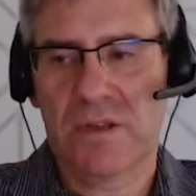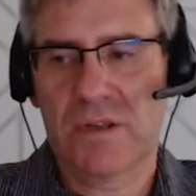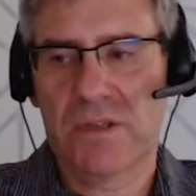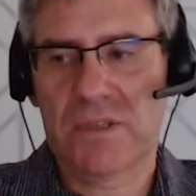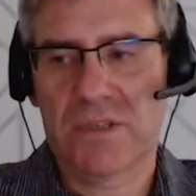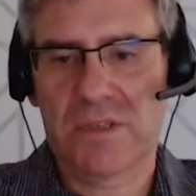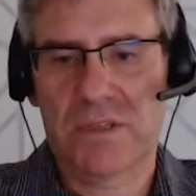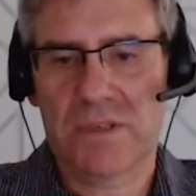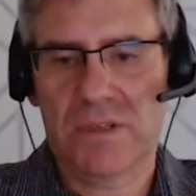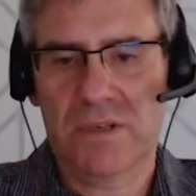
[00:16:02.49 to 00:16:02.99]

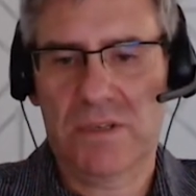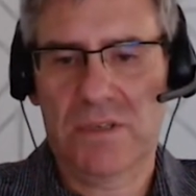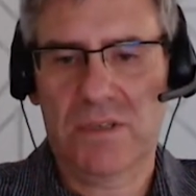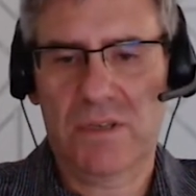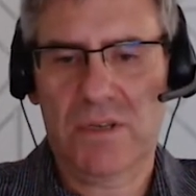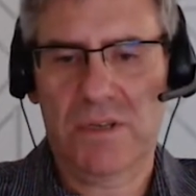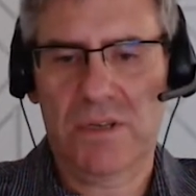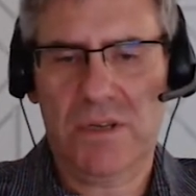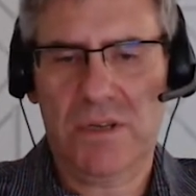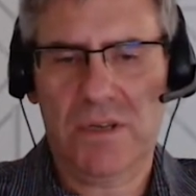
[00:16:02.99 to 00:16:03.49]

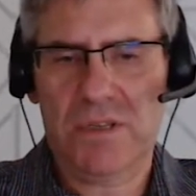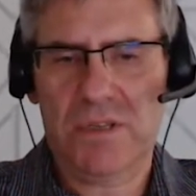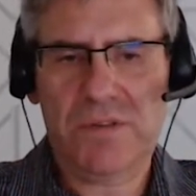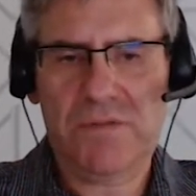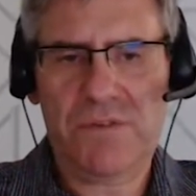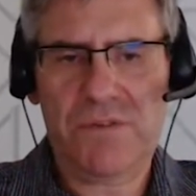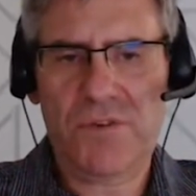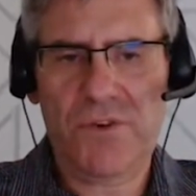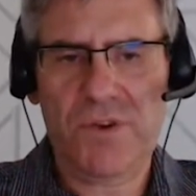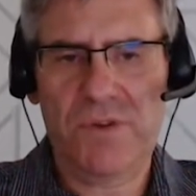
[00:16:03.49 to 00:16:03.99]
It's
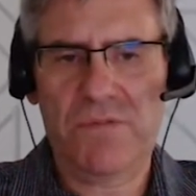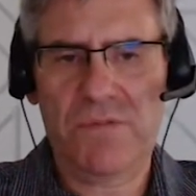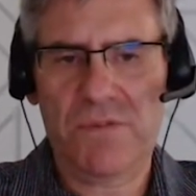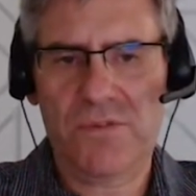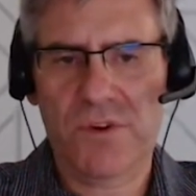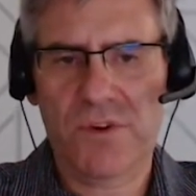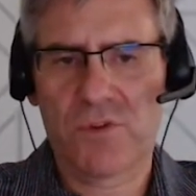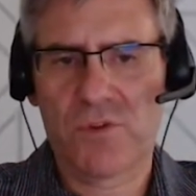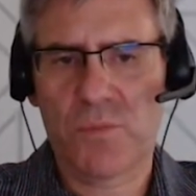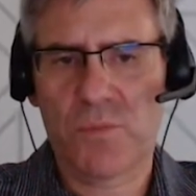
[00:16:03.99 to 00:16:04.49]
a very,
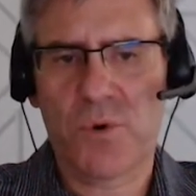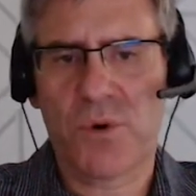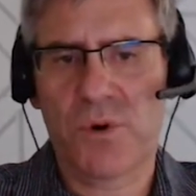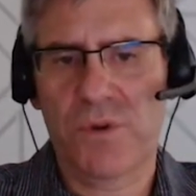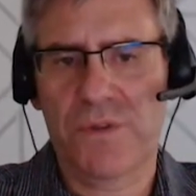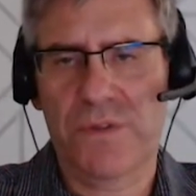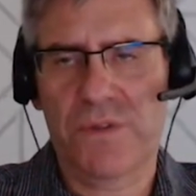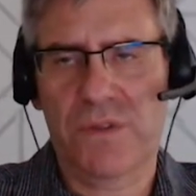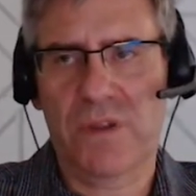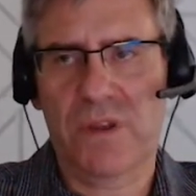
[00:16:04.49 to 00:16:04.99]
very good
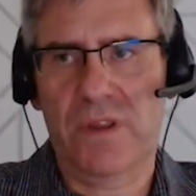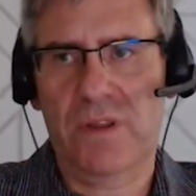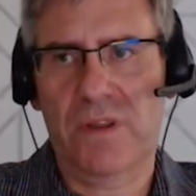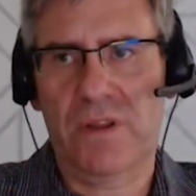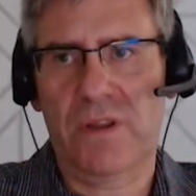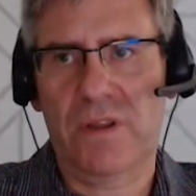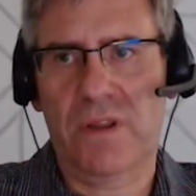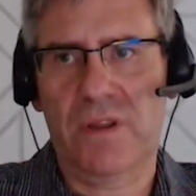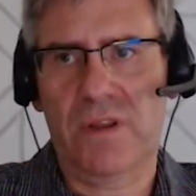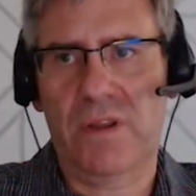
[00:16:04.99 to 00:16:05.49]
point, and